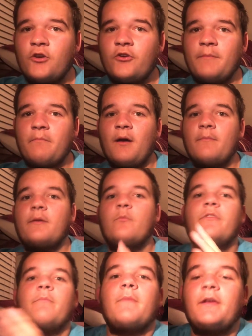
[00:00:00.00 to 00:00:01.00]
green pumpkin
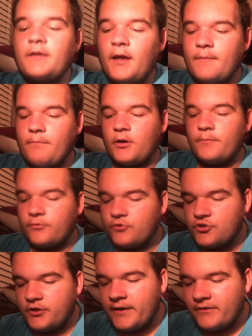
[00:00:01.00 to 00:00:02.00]
with midnight purple
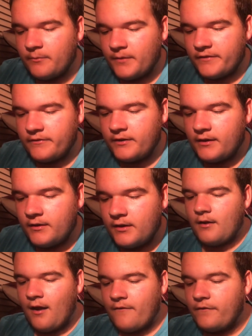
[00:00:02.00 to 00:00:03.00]
strands mixed in.
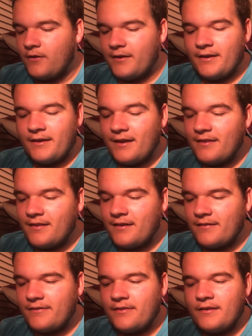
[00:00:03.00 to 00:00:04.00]
I feel like, again,
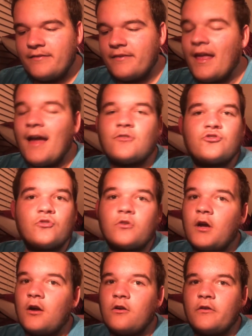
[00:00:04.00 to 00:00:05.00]
these natural
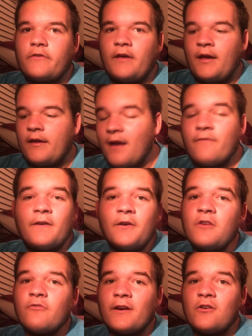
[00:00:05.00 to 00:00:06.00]
colors. I
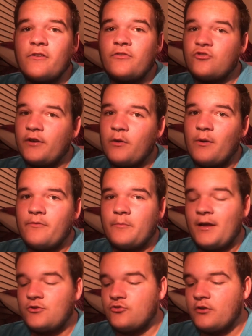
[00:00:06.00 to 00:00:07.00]
very rarely stray away from
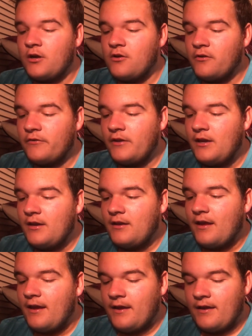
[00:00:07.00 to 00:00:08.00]
natural colors,
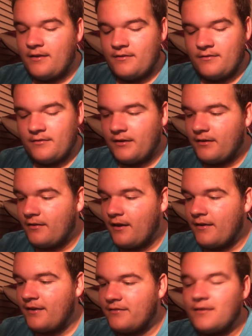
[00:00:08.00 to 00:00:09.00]
and
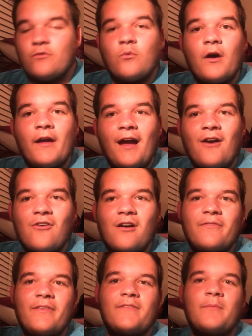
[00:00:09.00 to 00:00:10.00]
I guess that's why I
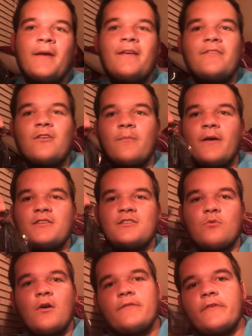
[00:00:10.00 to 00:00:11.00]
love this bait so much.
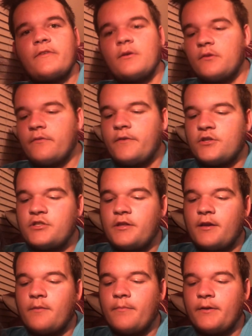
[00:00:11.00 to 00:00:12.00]
So we'll have to what the fish
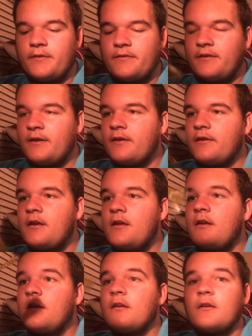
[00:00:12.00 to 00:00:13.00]
think, but
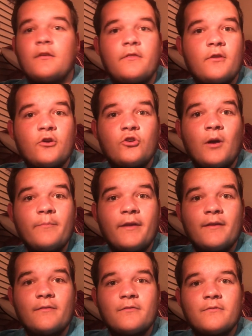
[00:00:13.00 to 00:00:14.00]
the
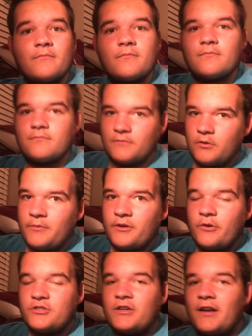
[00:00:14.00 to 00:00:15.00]
Grumpkin, let me know
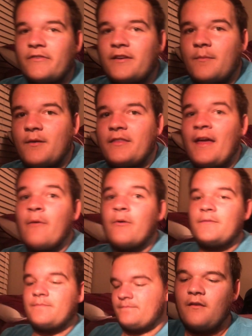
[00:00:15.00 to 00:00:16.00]
what you guys think about that
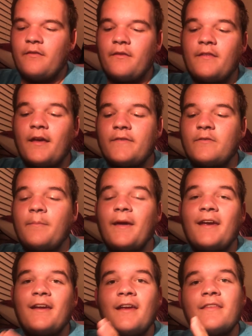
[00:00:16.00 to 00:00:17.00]
one. The next
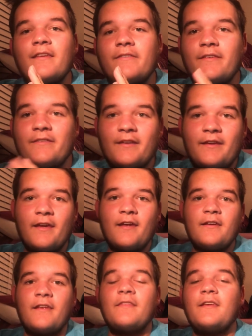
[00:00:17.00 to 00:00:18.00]
bait, and this is
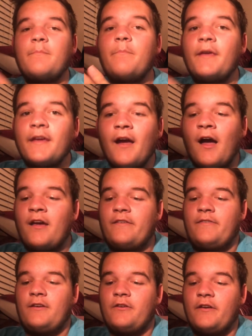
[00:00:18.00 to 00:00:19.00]
again in the Big Eye
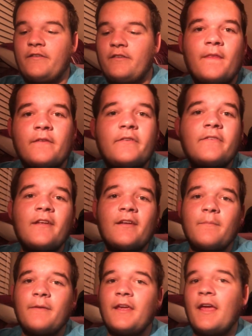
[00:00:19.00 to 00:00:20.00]
series, this is going
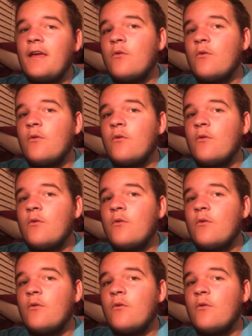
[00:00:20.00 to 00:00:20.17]
to be a